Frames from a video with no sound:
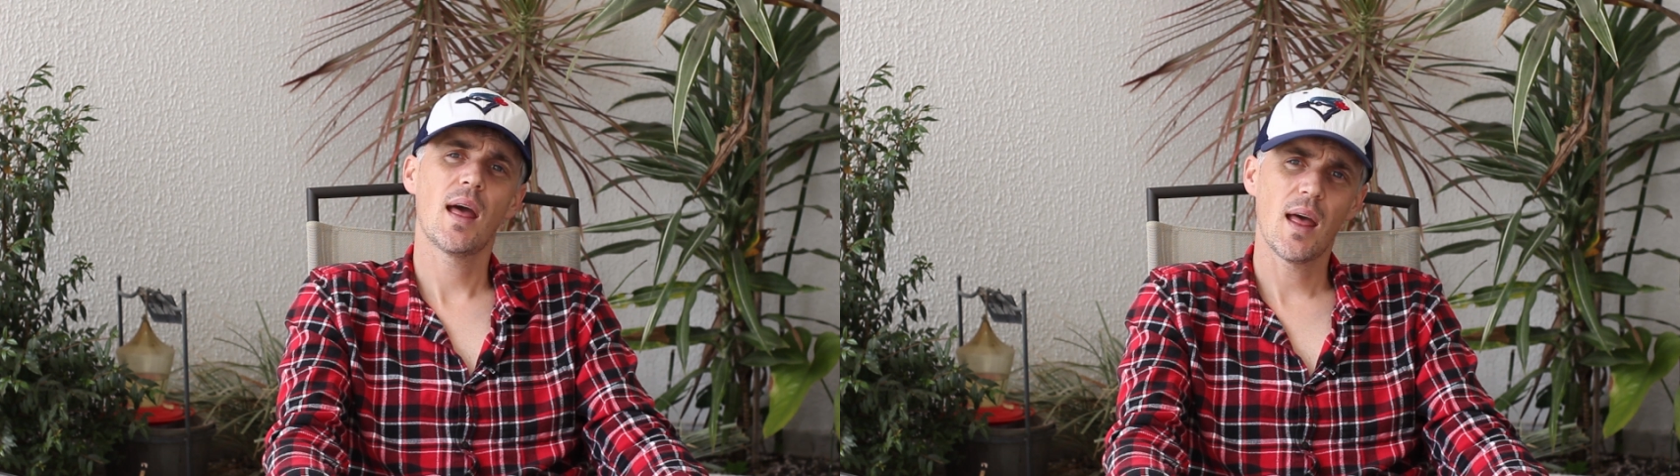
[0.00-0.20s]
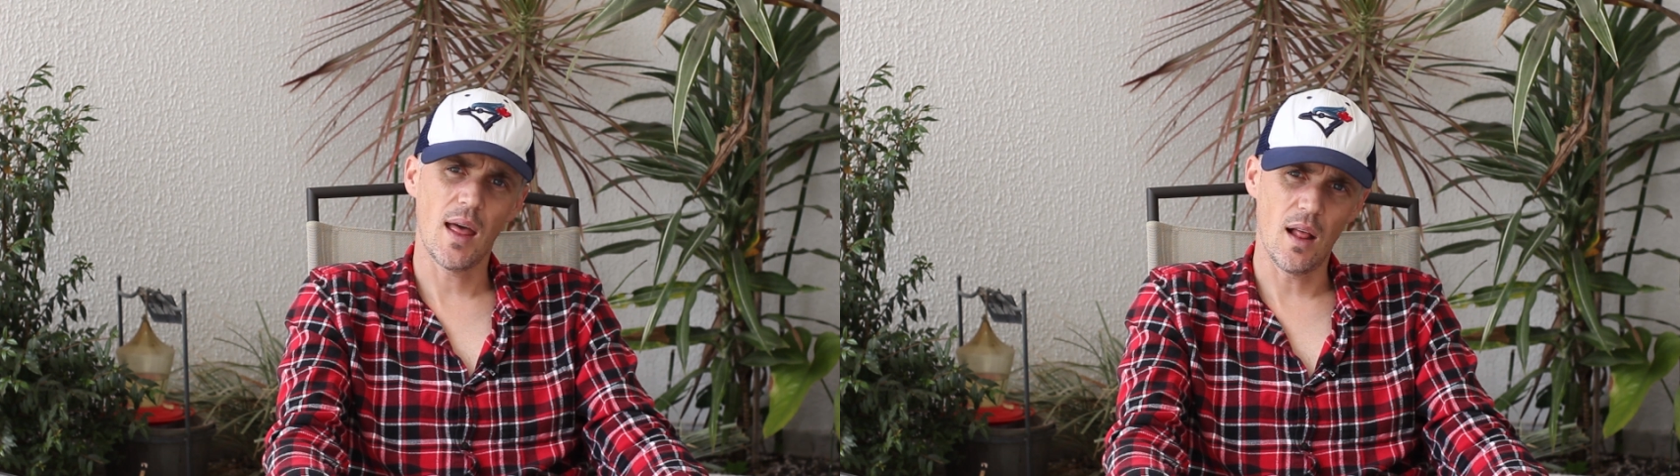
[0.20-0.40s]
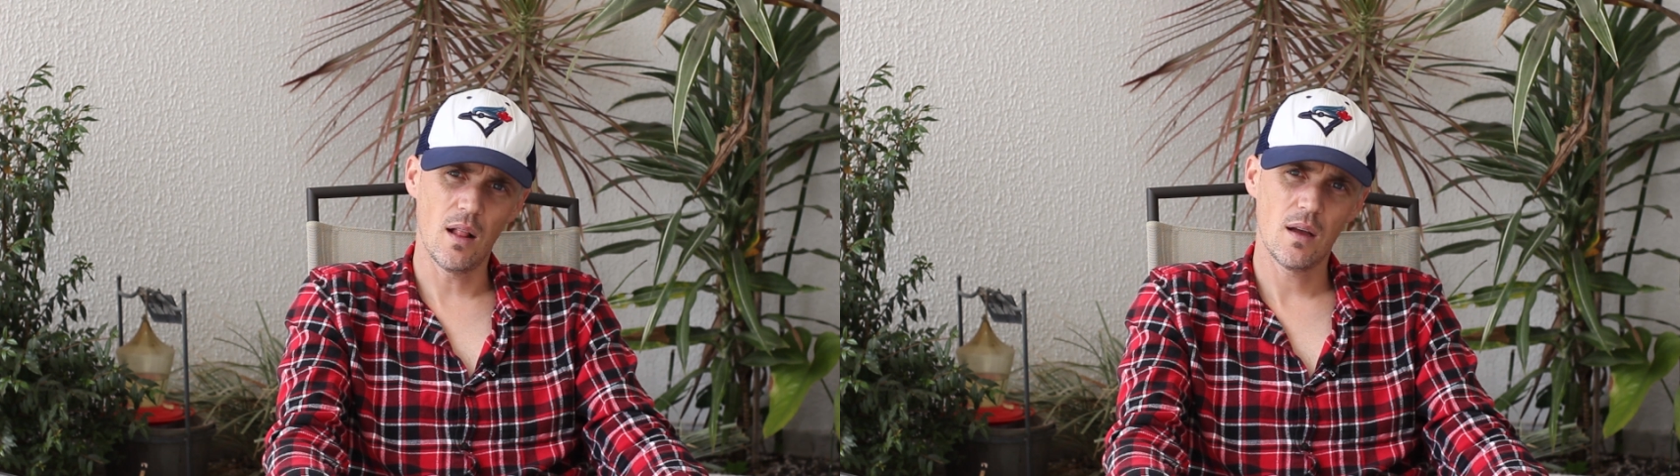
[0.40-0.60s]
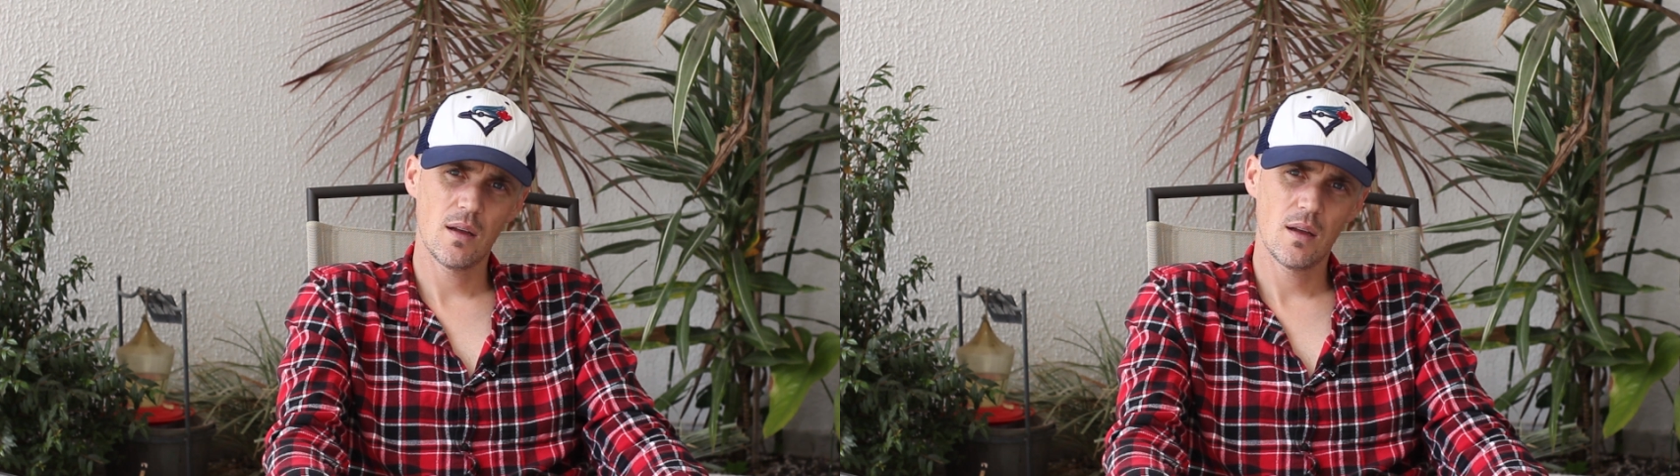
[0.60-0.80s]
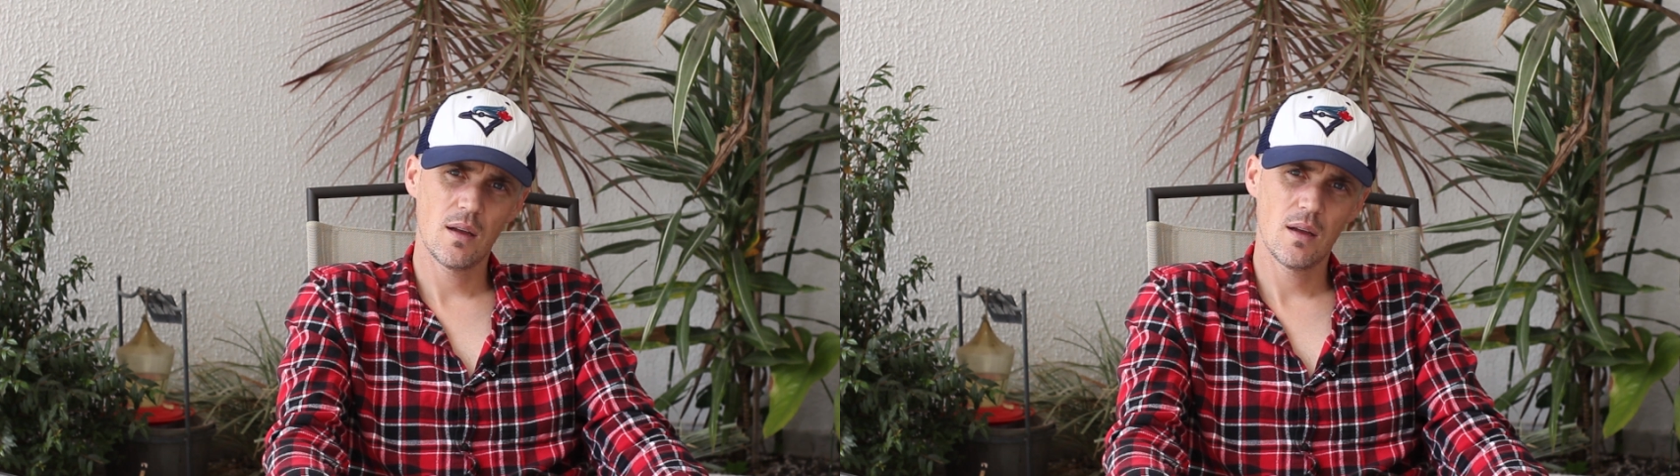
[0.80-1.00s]
hell,
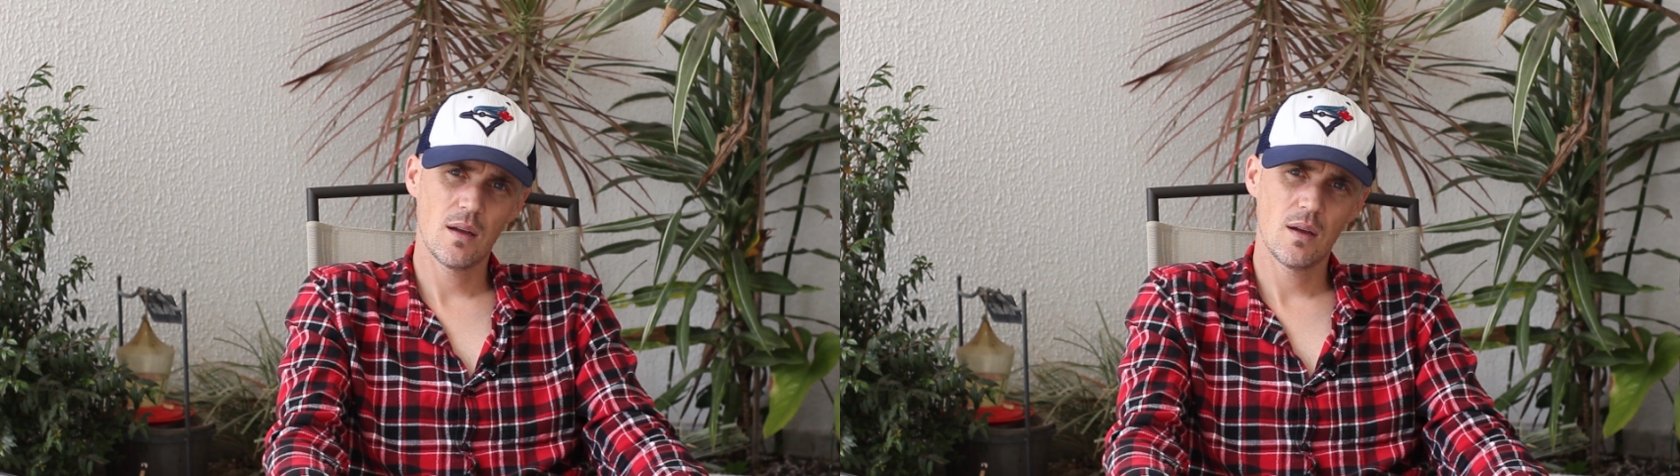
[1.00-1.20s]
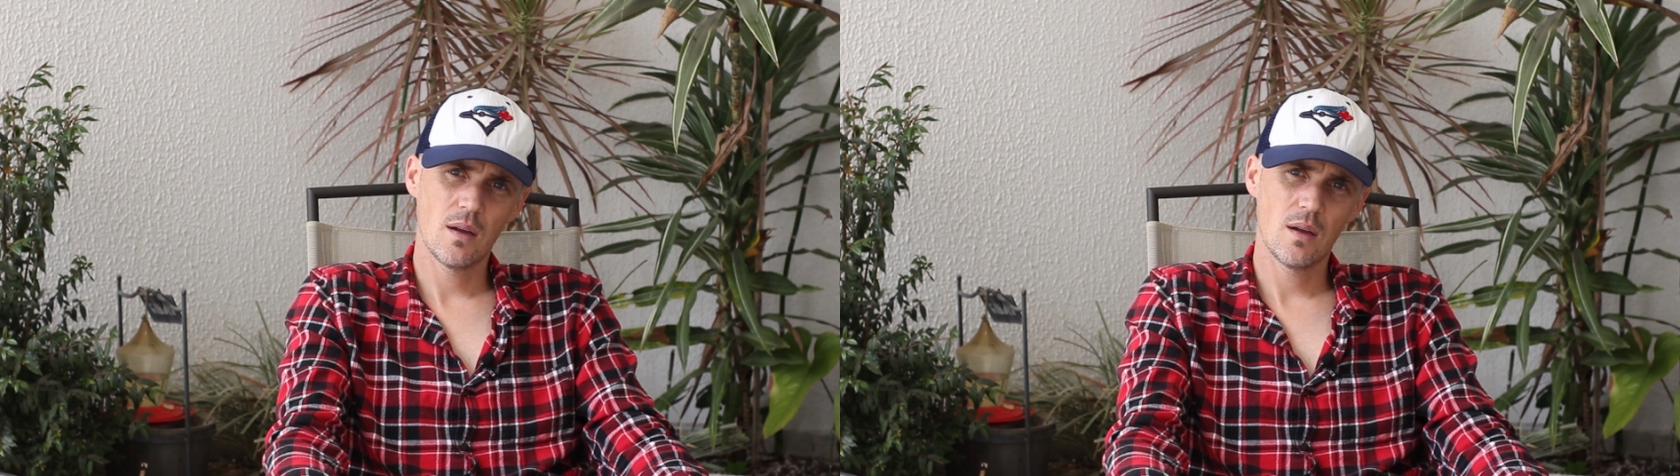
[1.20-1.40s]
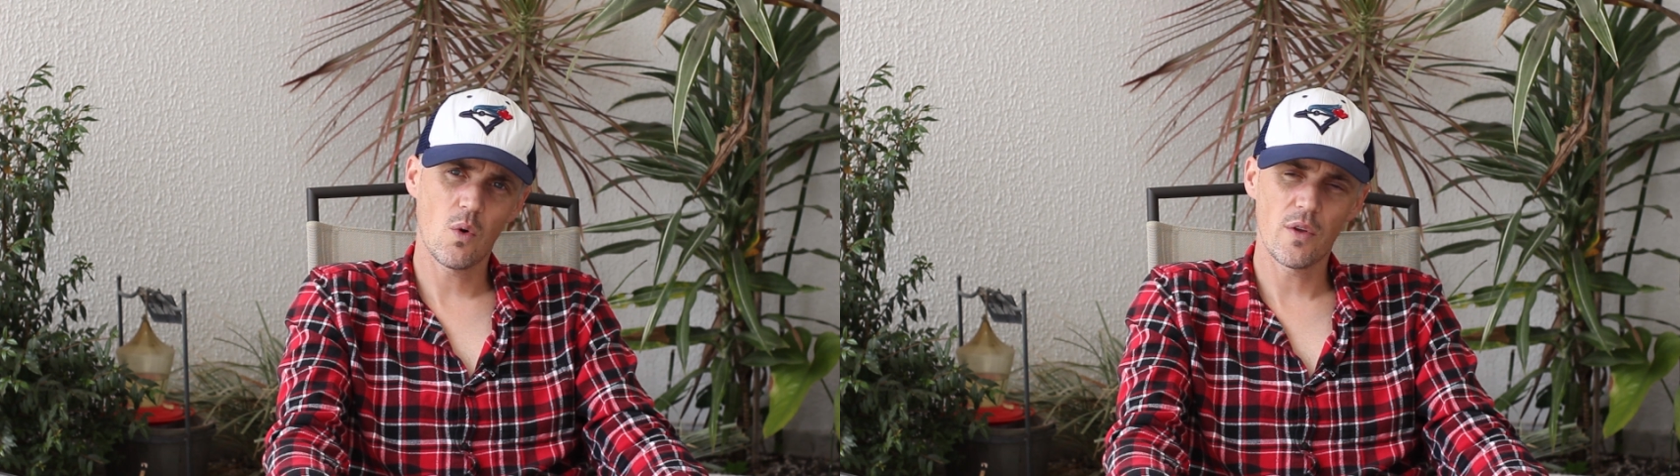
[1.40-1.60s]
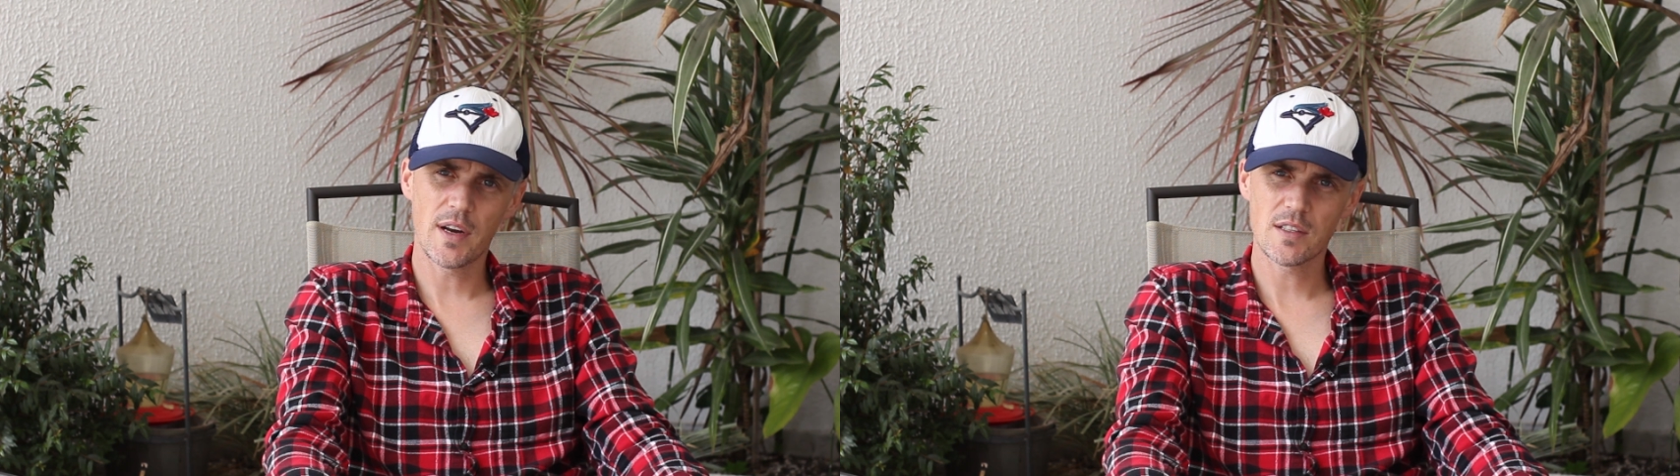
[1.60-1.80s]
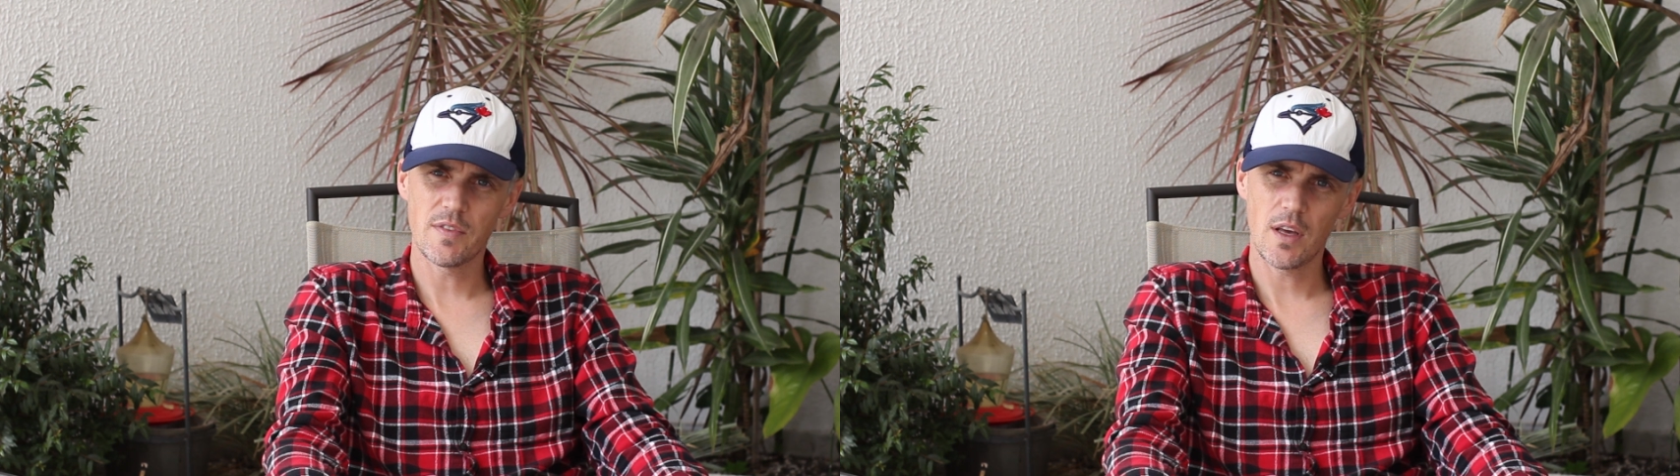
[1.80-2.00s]
or the
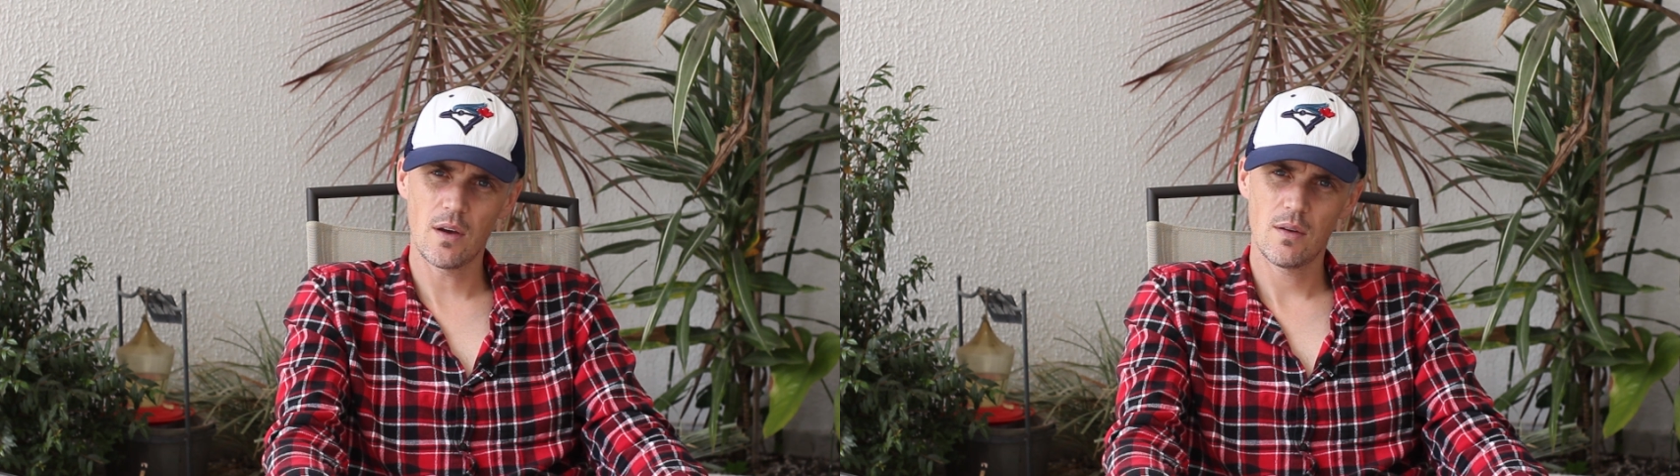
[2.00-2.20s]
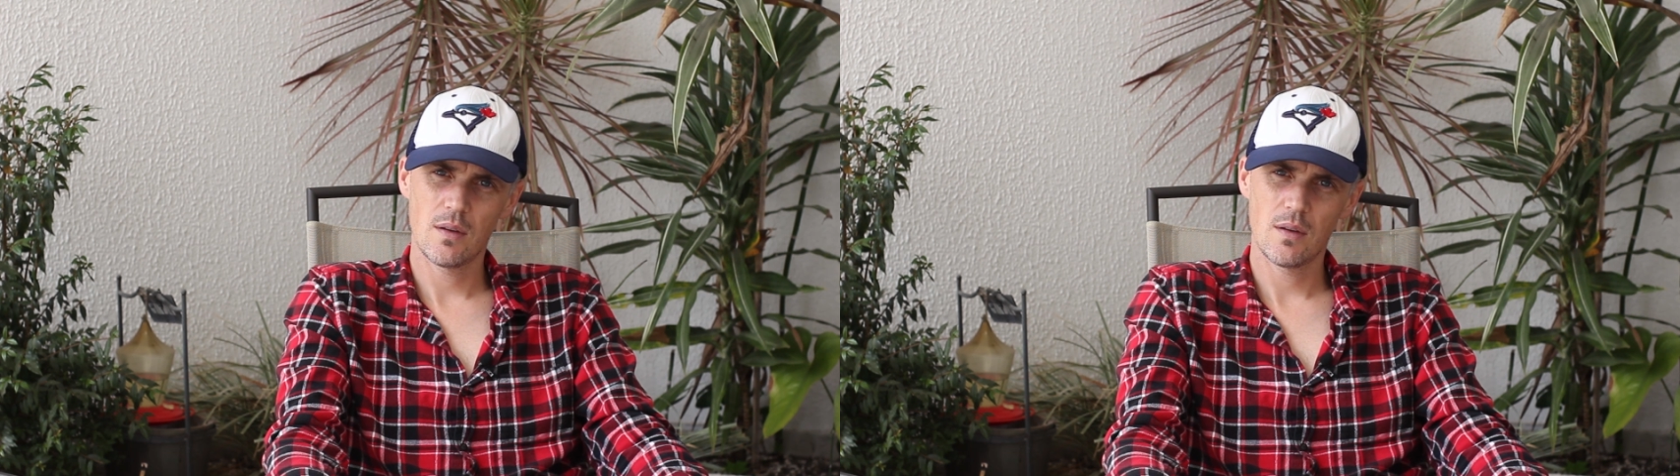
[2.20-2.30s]
next video.